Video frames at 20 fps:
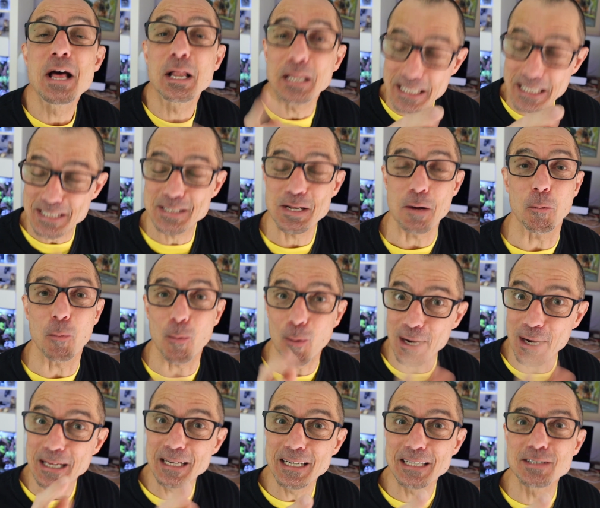Let's get
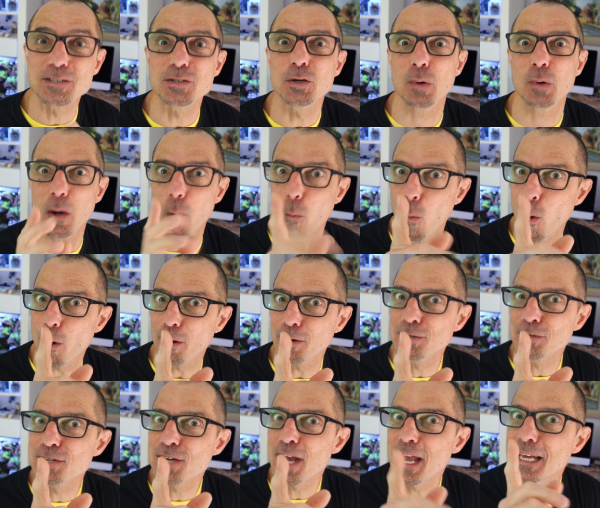right into it. Water
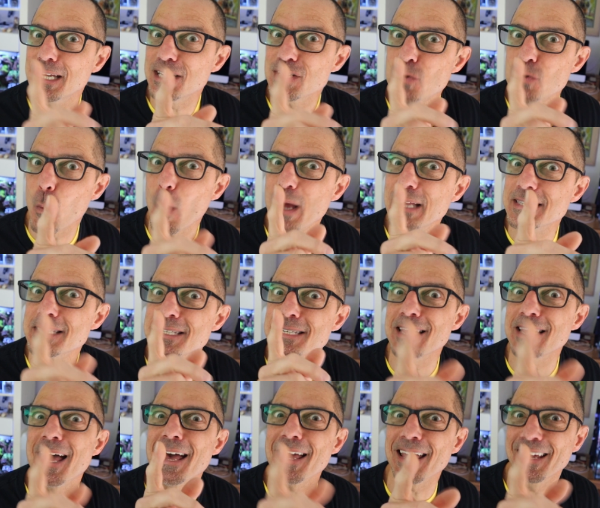Change
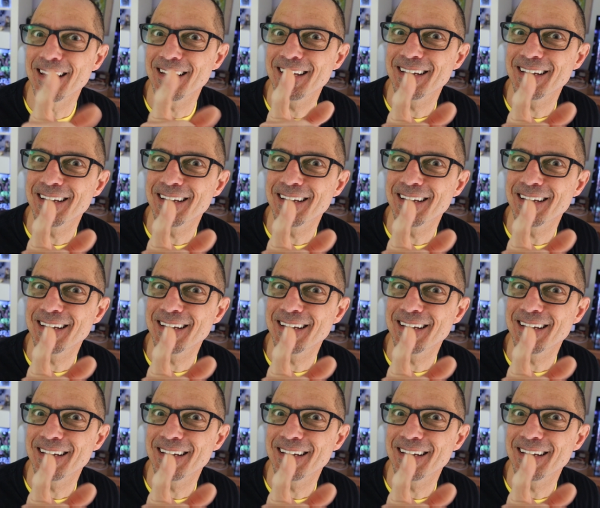Wednesday.